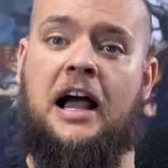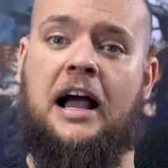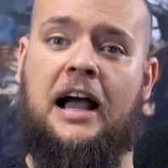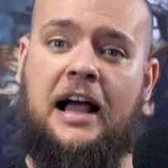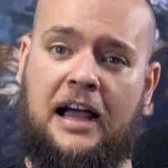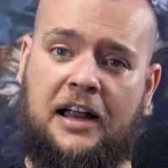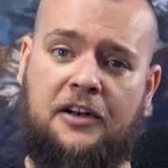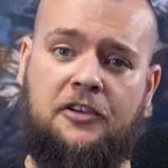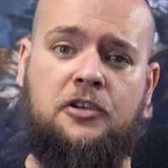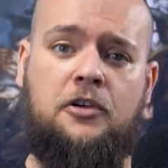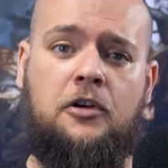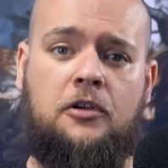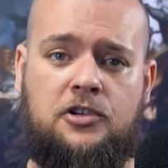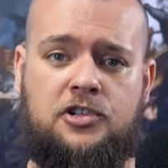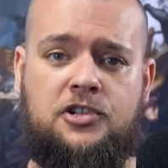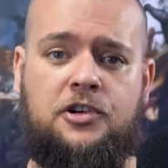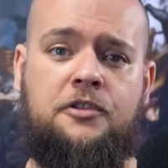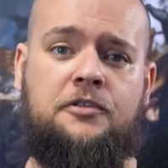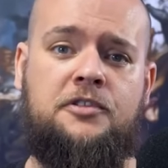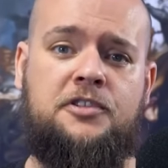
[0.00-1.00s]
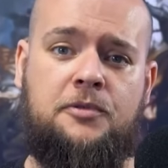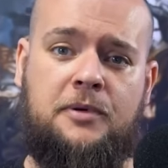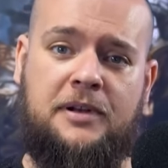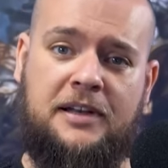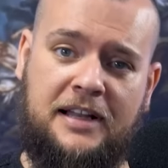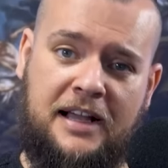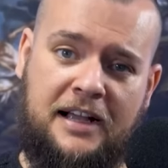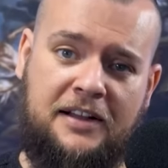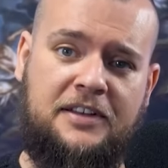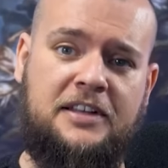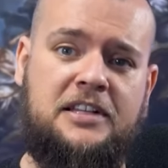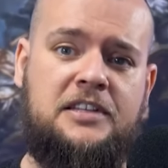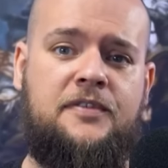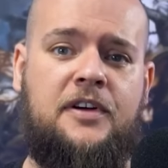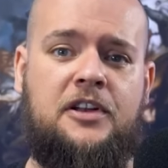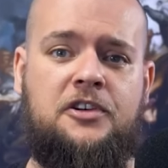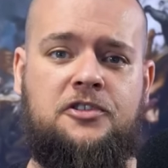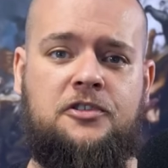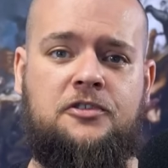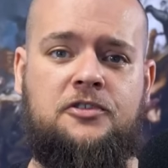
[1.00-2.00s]
and God chose to enact his
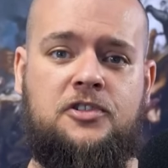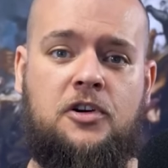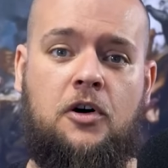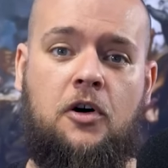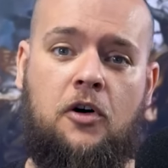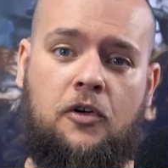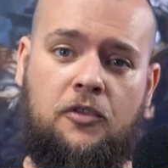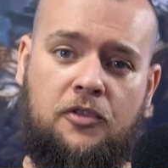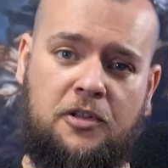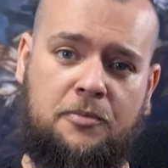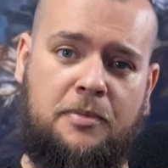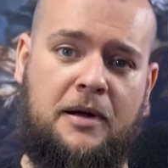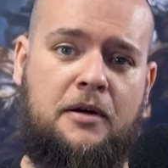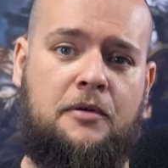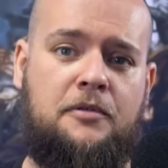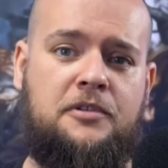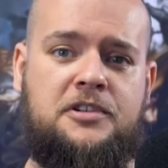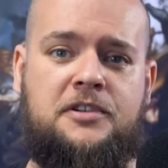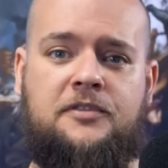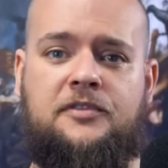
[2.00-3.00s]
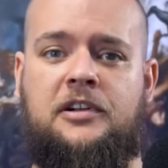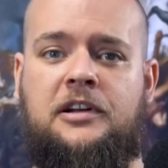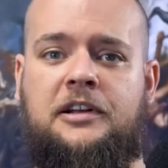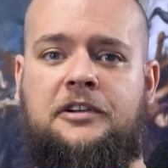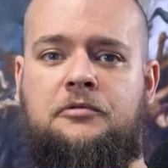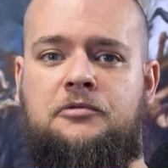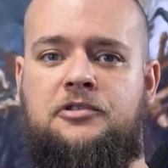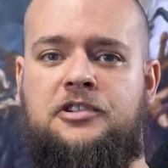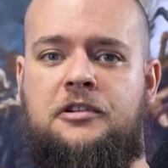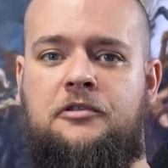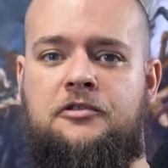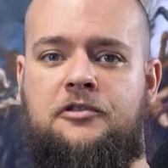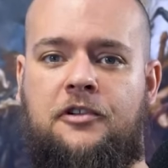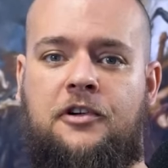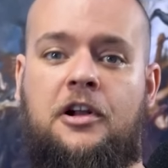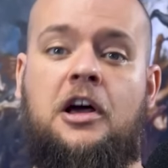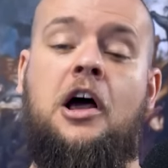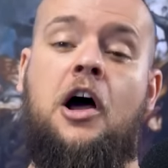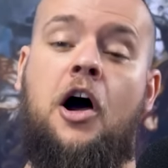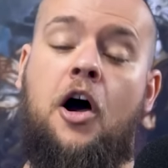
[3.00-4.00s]
vengeance on the parents of the little children